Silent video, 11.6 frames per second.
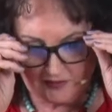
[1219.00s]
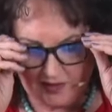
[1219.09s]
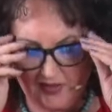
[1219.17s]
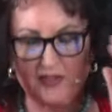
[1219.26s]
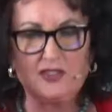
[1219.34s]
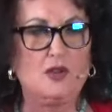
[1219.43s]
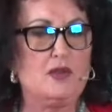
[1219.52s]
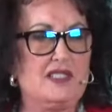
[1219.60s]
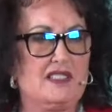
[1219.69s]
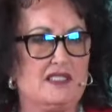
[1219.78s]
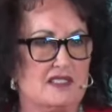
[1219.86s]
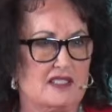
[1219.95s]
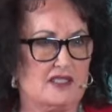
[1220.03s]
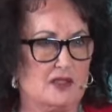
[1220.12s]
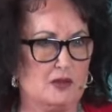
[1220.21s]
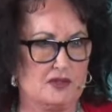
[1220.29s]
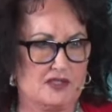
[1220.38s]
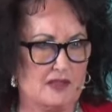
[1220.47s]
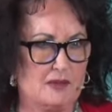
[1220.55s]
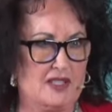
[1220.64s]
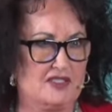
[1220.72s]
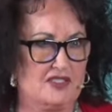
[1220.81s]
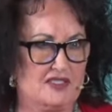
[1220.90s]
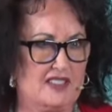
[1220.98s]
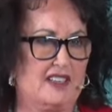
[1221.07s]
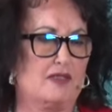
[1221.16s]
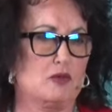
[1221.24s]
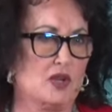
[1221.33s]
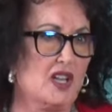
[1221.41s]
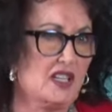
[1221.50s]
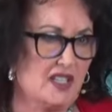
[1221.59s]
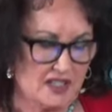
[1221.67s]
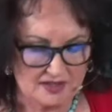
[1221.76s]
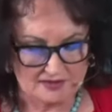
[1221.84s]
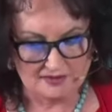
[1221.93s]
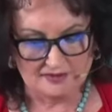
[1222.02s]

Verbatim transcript: they're so easy to seduce. I mean, it's just like, really?